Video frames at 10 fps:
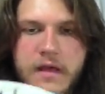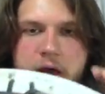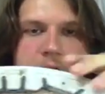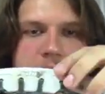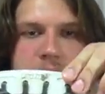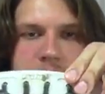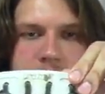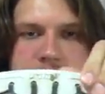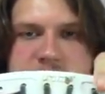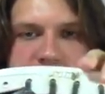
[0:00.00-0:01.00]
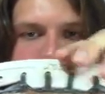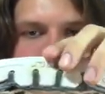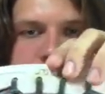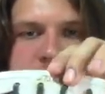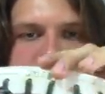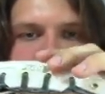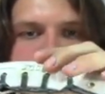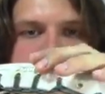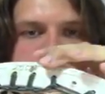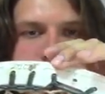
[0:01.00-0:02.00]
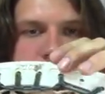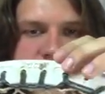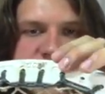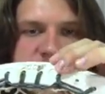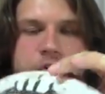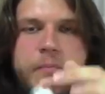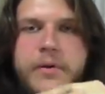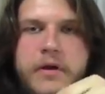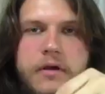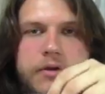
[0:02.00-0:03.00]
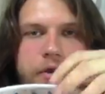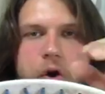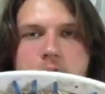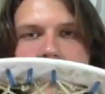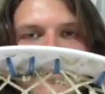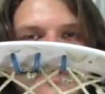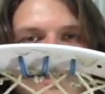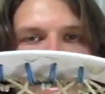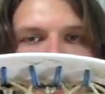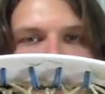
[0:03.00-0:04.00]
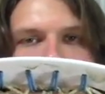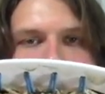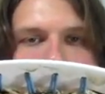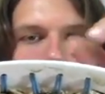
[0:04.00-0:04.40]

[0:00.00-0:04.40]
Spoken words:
it's got a really nice scoop, no center